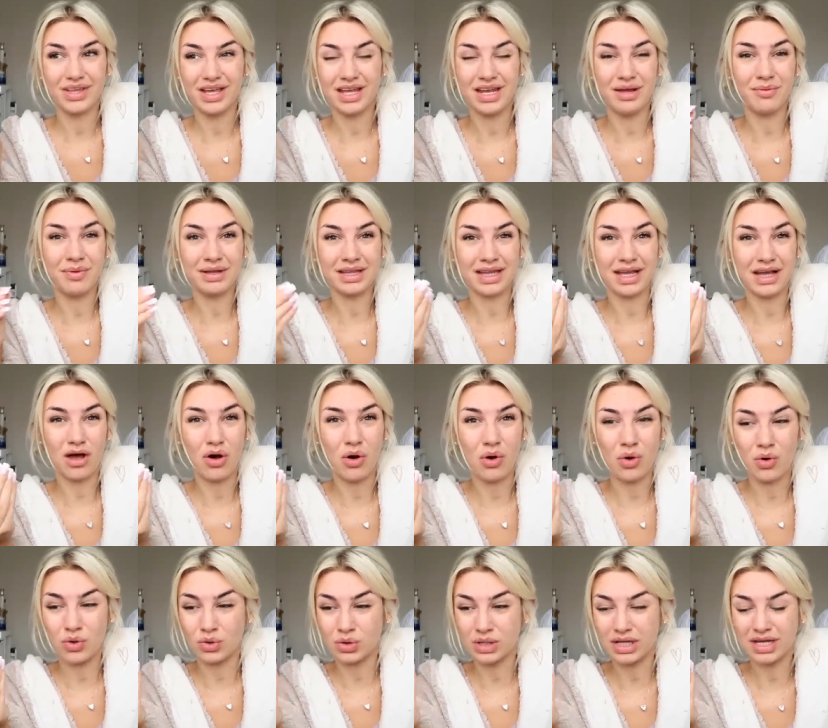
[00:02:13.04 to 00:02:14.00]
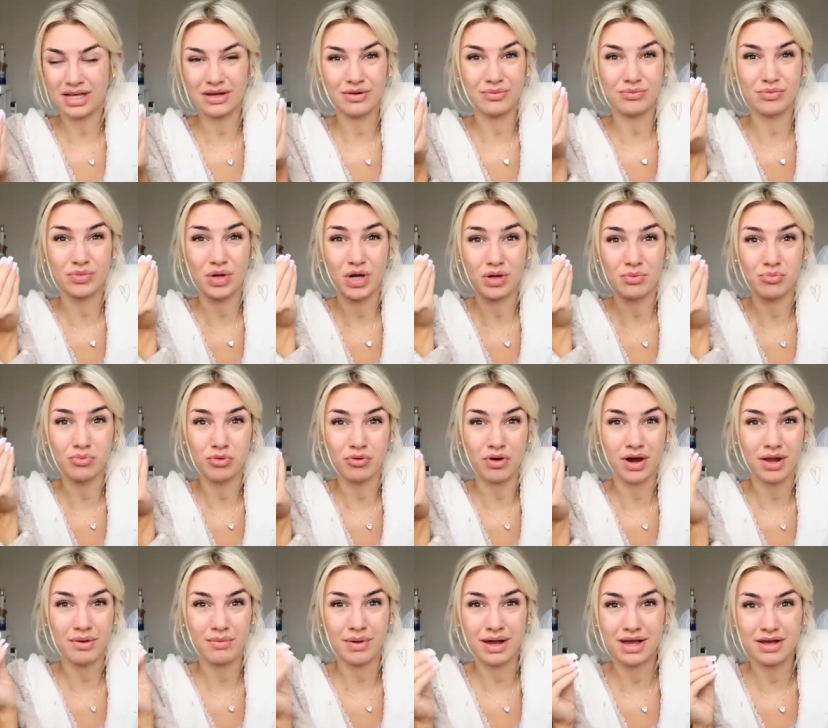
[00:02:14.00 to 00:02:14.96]
and it went like all like a, a
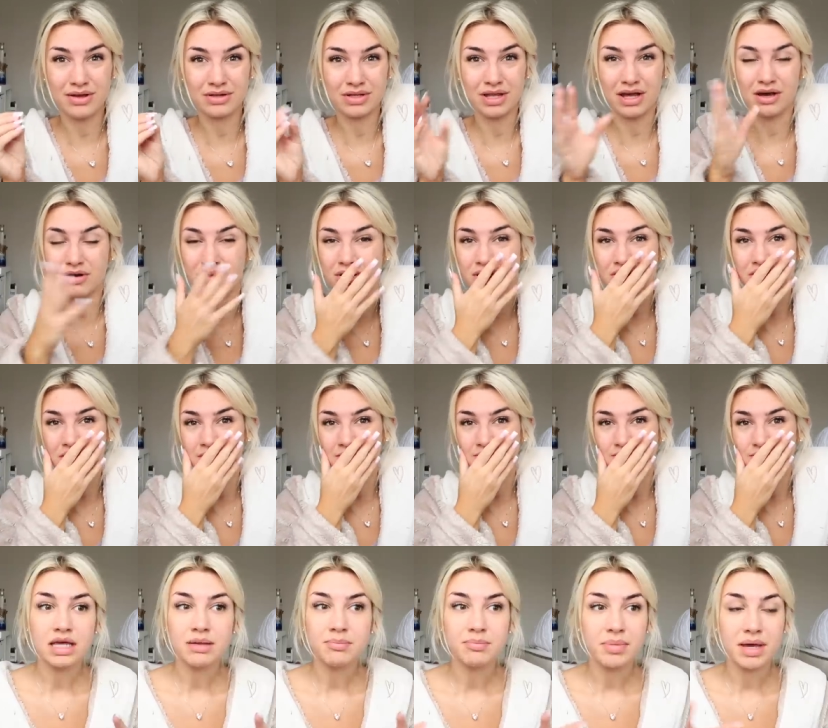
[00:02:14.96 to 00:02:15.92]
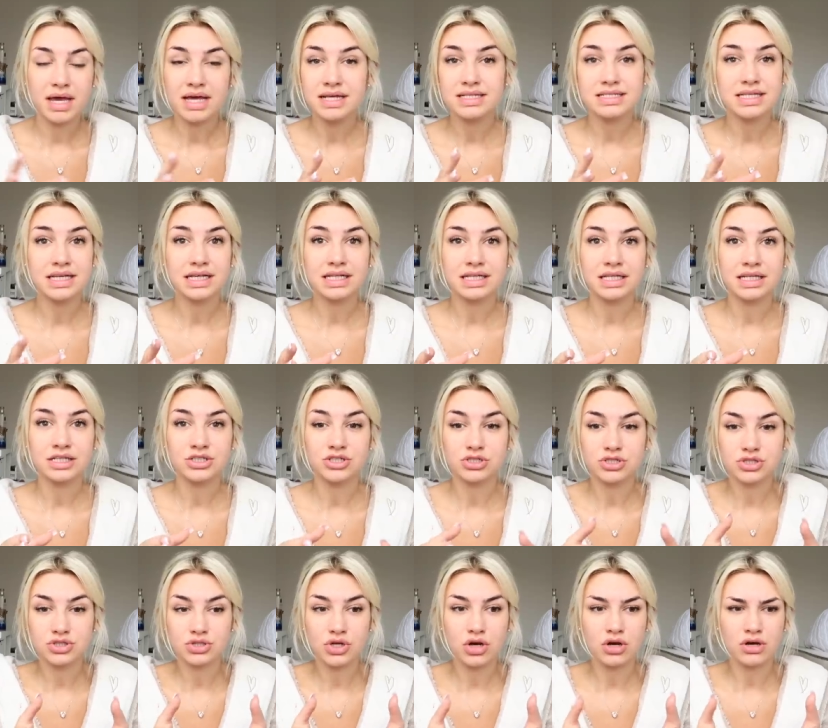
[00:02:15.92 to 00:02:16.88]
bright white color oh he basically
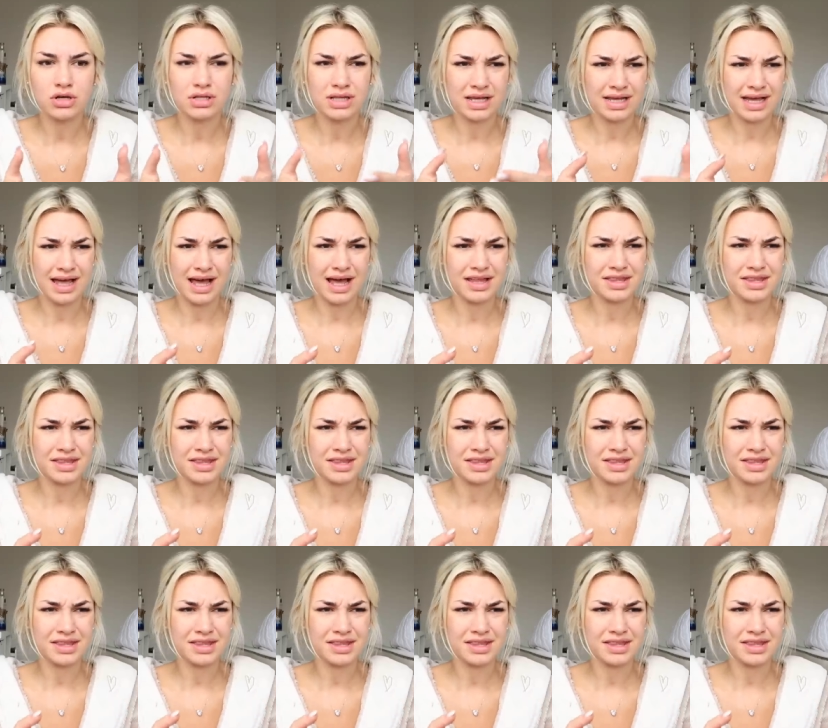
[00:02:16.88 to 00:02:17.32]
just sort of like